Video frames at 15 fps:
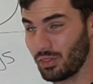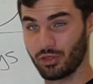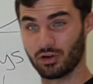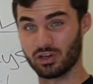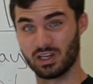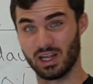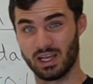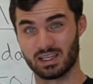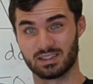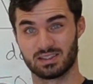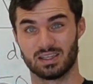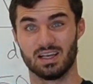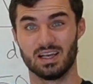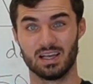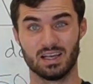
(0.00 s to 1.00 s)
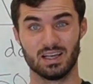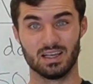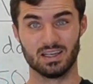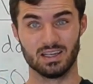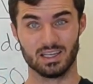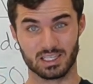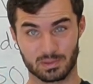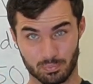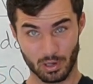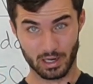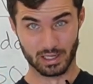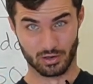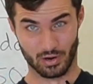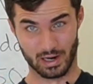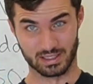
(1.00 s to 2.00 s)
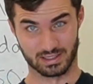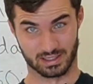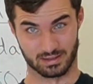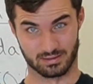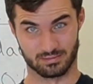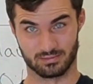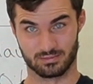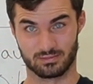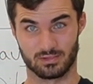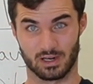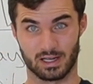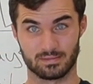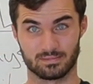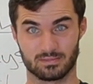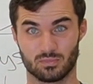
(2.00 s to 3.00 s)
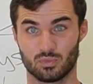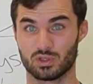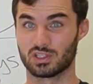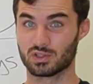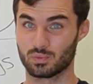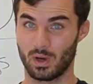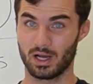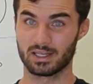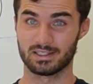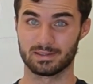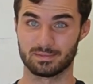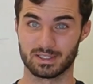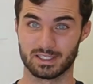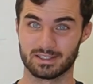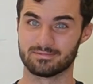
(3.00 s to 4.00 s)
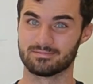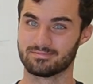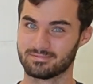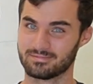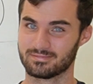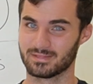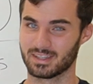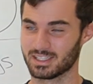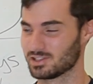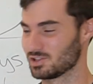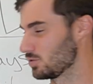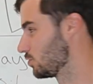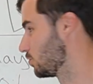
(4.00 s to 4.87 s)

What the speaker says: 30 days is pretty crazy, right? Which is why EMD is so